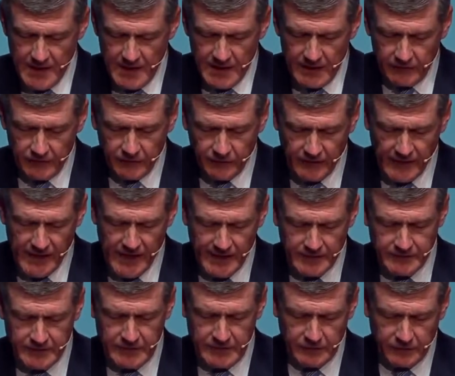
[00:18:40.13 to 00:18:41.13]
He
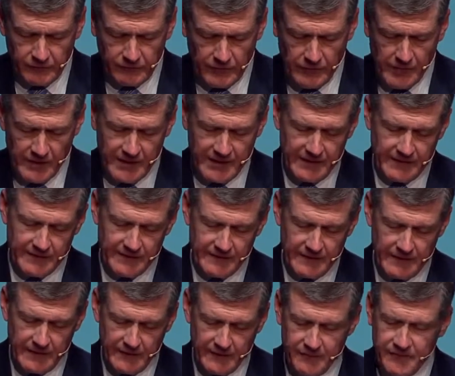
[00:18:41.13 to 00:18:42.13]
said concerning
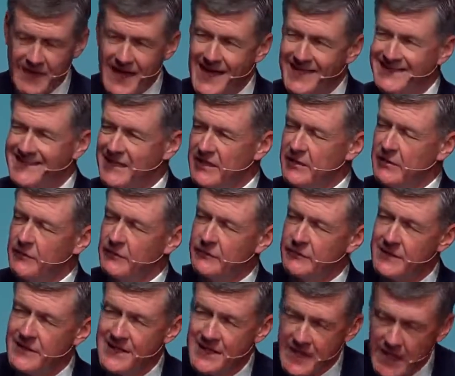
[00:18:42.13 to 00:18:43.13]
the fact that it is
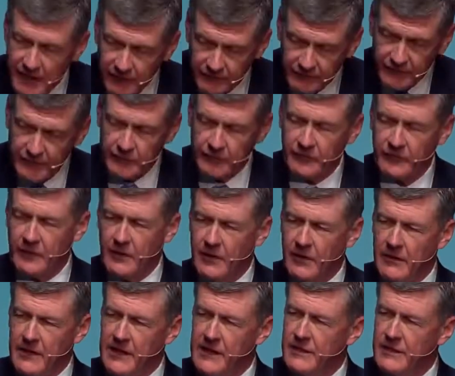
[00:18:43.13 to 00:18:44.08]
necessary